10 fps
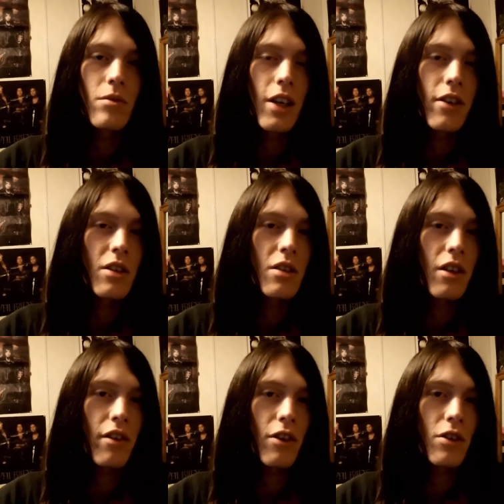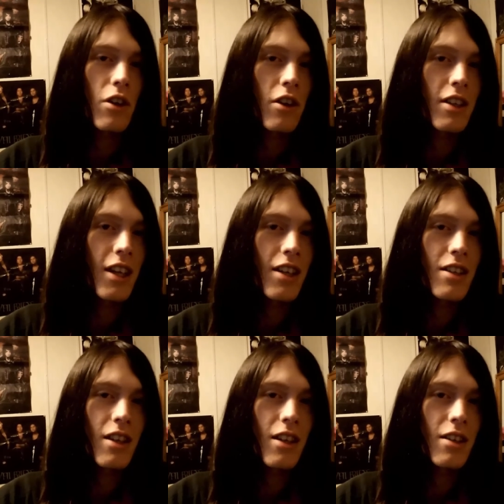Ever since I first started taking
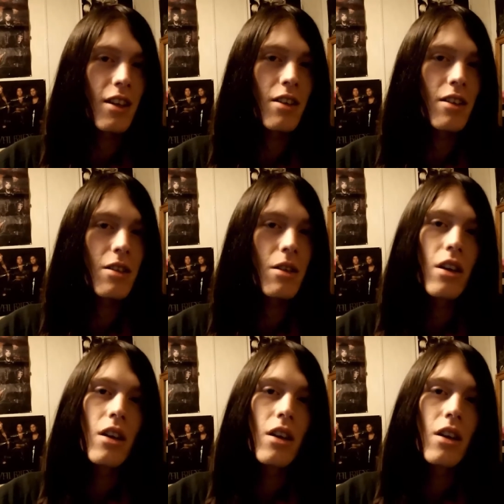psychedelics,